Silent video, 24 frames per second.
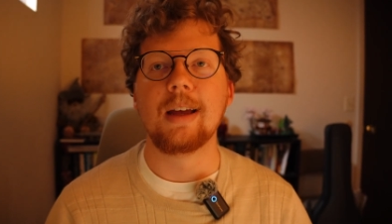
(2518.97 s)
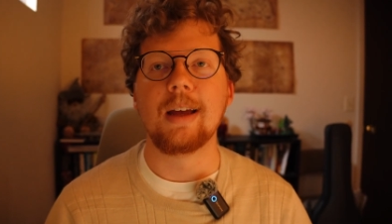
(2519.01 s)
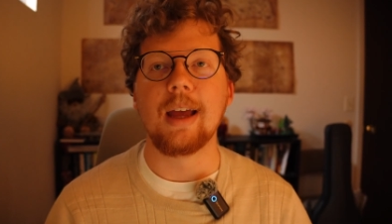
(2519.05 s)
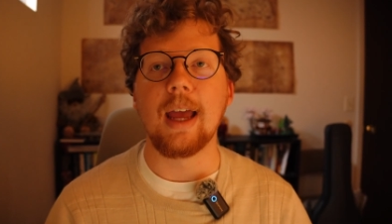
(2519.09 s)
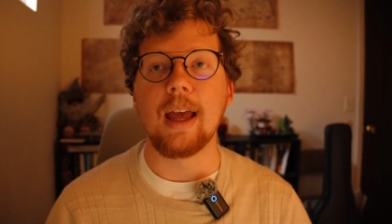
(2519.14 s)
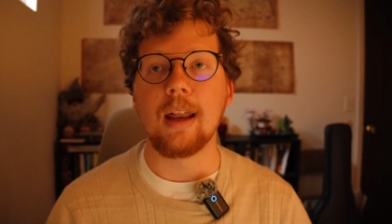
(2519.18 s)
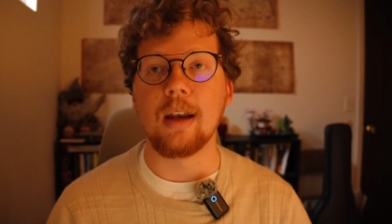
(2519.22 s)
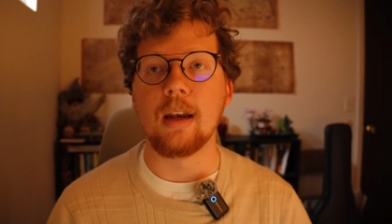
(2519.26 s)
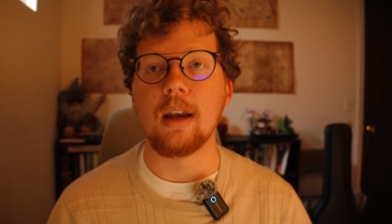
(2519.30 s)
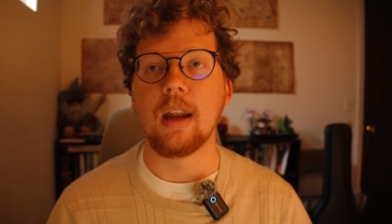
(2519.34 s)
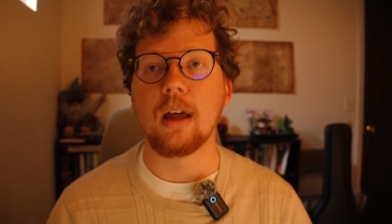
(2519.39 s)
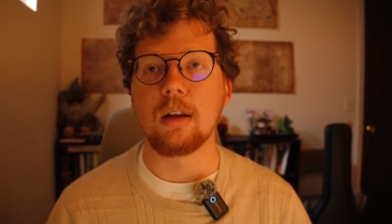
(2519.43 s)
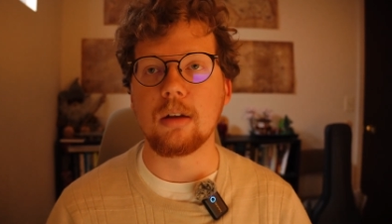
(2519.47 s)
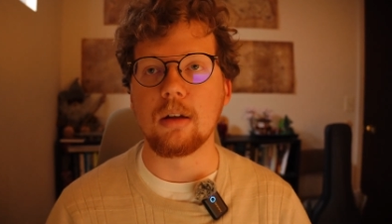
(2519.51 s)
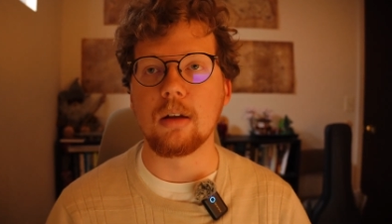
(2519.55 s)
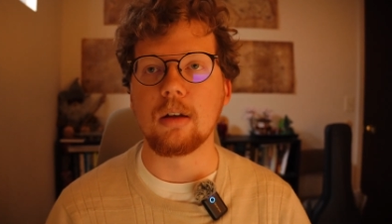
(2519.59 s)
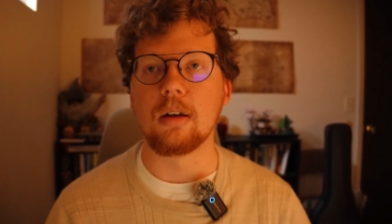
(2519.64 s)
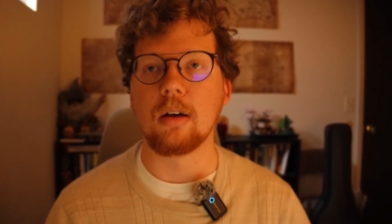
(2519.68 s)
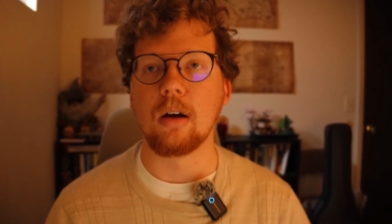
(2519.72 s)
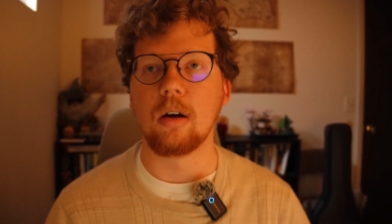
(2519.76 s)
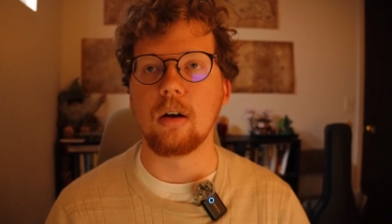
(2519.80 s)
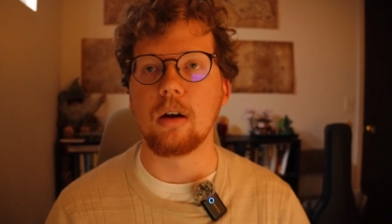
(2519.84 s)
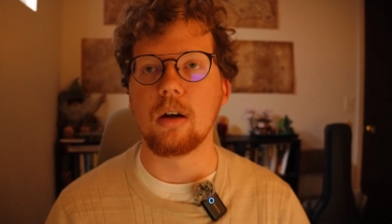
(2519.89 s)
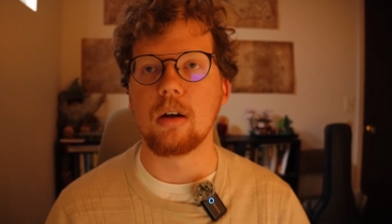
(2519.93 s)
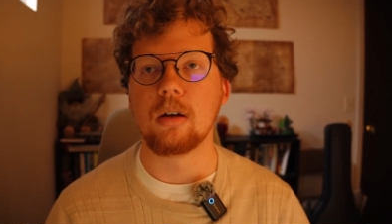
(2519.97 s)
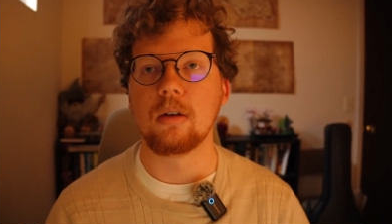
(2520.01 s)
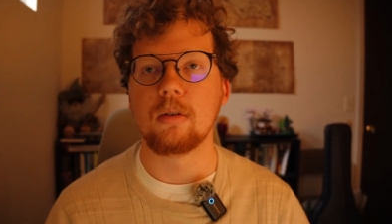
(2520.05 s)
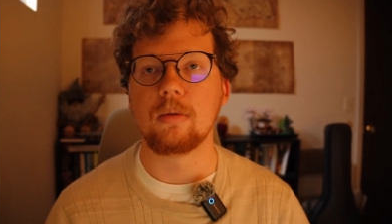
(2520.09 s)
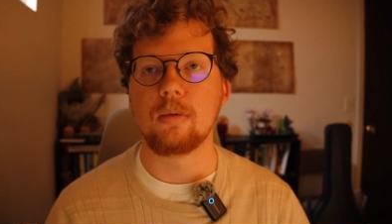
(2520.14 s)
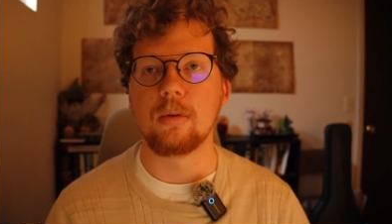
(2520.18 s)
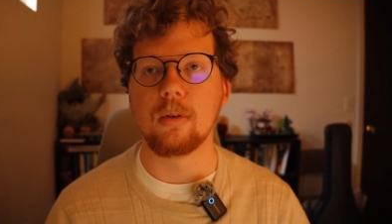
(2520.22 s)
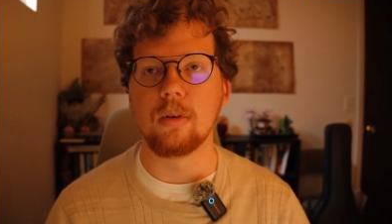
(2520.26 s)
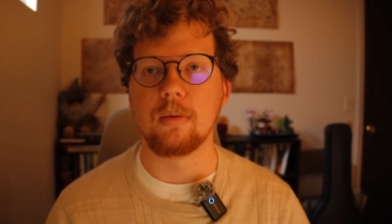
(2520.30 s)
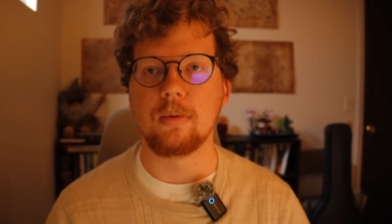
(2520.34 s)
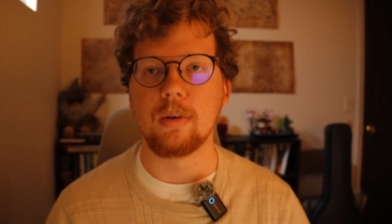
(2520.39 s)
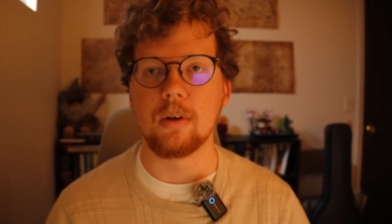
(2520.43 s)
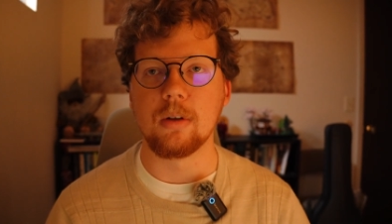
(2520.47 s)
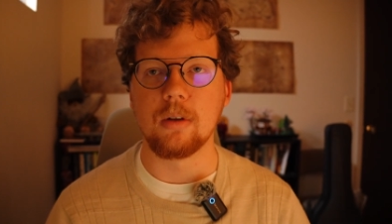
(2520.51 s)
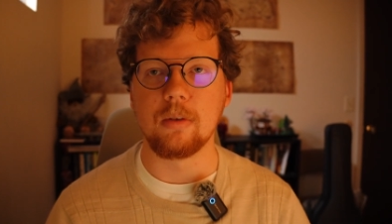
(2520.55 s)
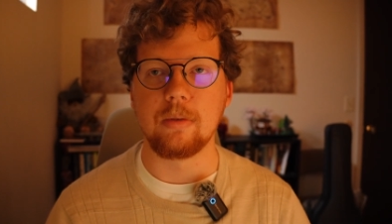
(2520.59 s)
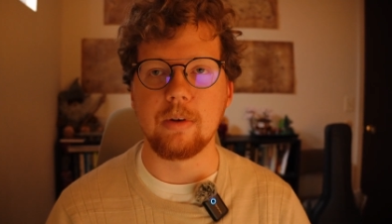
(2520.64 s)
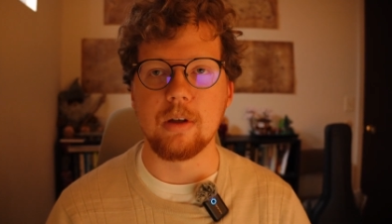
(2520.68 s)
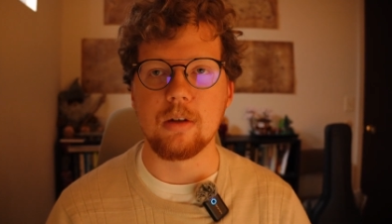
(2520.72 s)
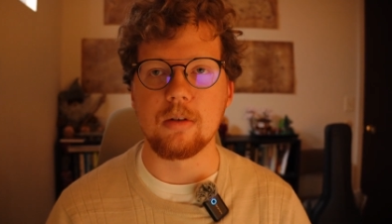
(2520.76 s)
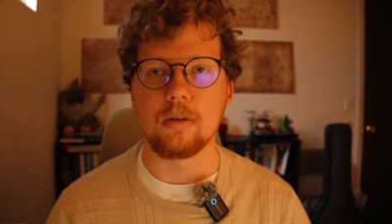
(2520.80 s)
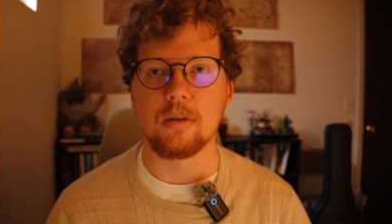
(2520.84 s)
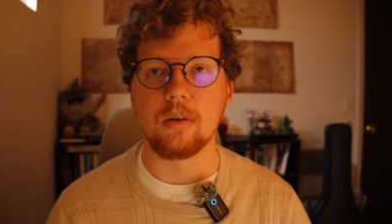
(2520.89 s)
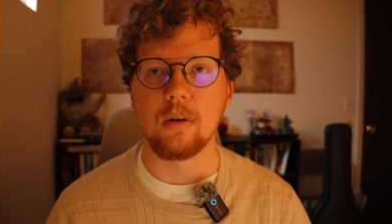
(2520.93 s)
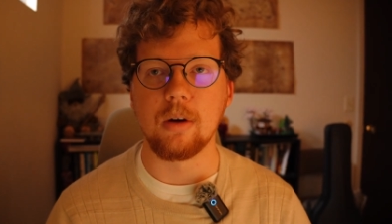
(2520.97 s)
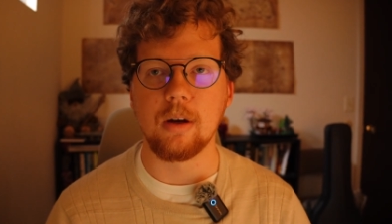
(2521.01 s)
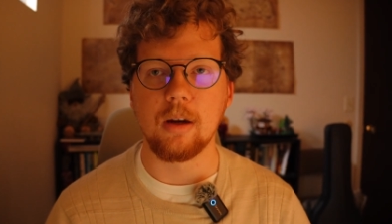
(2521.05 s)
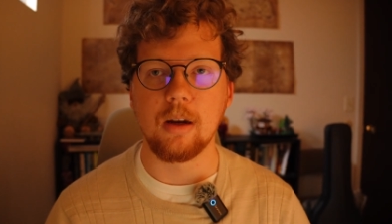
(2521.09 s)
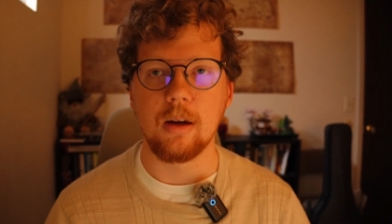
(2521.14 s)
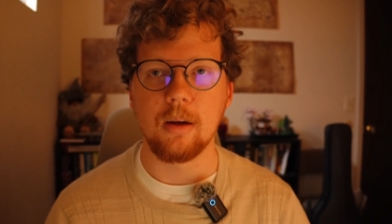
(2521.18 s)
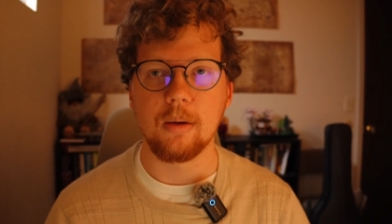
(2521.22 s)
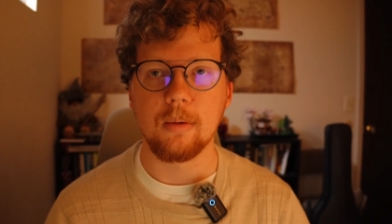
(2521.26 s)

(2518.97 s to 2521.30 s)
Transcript: and necessary for the field of history.